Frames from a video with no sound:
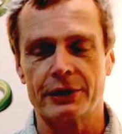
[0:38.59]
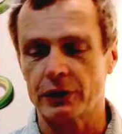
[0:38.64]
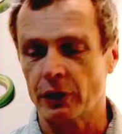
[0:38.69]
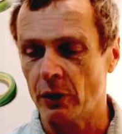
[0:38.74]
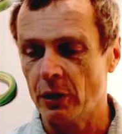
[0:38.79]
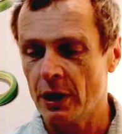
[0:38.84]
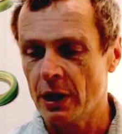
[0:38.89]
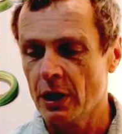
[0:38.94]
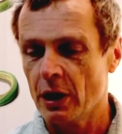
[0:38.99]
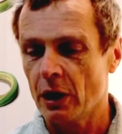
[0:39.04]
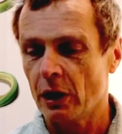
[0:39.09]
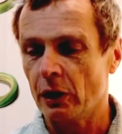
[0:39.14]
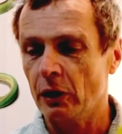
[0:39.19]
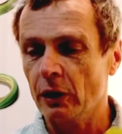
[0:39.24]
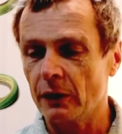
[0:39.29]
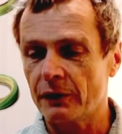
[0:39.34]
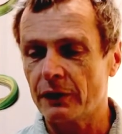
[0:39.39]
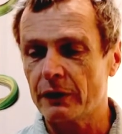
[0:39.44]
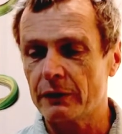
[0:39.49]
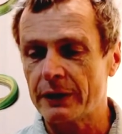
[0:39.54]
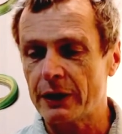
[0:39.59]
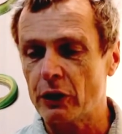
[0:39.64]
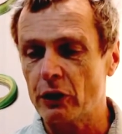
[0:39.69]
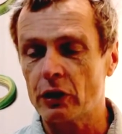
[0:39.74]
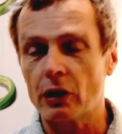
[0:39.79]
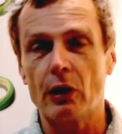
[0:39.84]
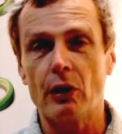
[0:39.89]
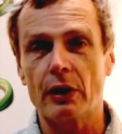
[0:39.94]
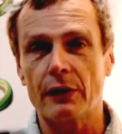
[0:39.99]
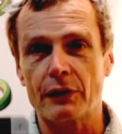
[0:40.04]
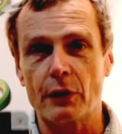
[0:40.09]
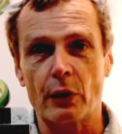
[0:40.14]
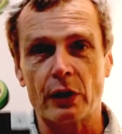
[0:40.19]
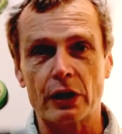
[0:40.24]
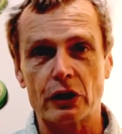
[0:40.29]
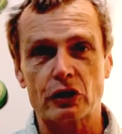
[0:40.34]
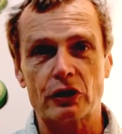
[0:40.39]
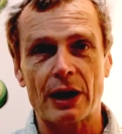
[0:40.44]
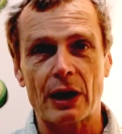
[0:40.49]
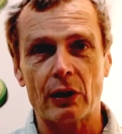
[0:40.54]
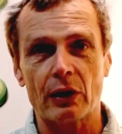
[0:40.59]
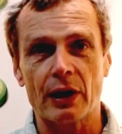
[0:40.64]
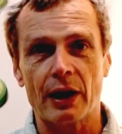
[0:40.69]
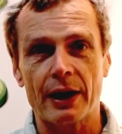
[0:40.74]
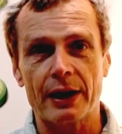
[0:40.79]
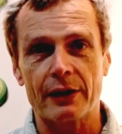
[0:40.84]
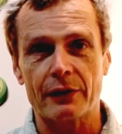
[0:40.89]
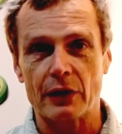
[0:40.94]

So look for the RIO Gold if you want a trout line.